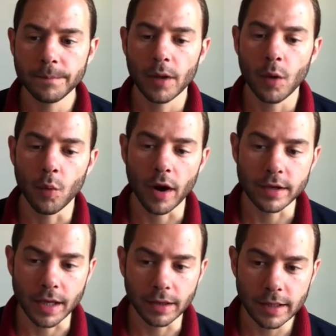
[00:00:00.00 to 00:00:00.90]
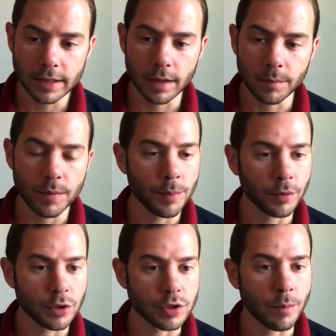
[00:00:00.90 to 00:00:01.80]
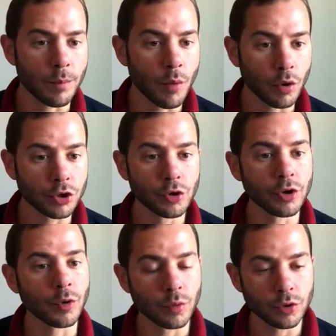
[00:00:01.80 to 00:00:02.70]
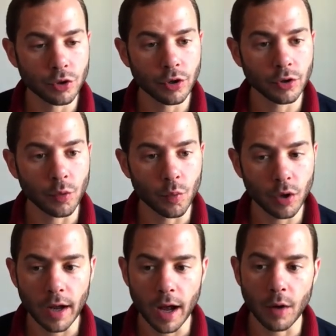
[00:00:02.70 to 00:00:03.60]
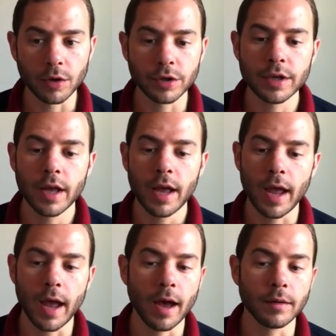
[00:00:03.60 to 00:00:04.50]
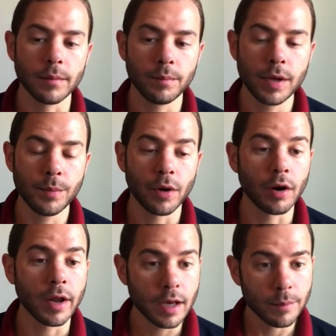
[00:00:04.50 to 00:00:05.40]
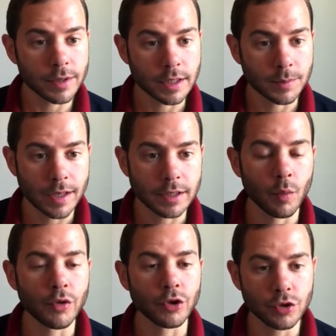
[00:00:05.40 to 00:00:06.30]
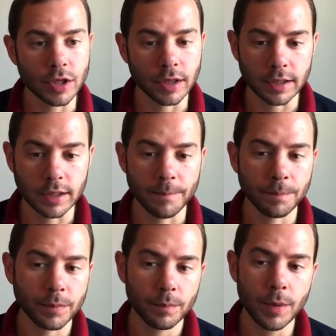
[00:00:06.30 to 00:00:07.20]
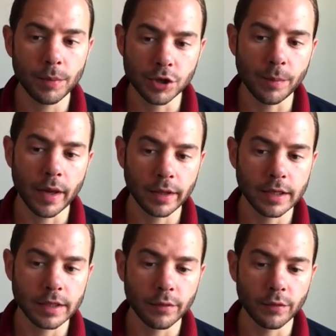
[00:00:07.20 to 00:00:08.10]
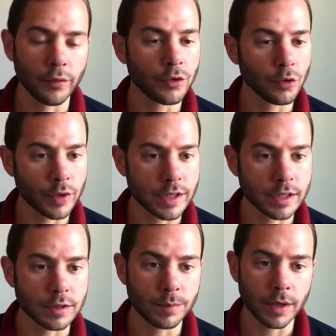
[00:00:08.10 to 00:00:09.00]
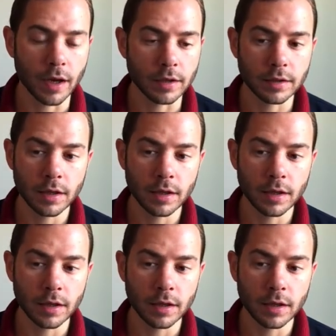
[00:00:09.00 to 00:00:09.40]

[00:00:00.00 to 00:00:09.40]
Whereas on LinkedIn, people use it more during the work hours, and people are in a business mindset when they're using LinkedIn. People jump on LinkedIn for a few reasons because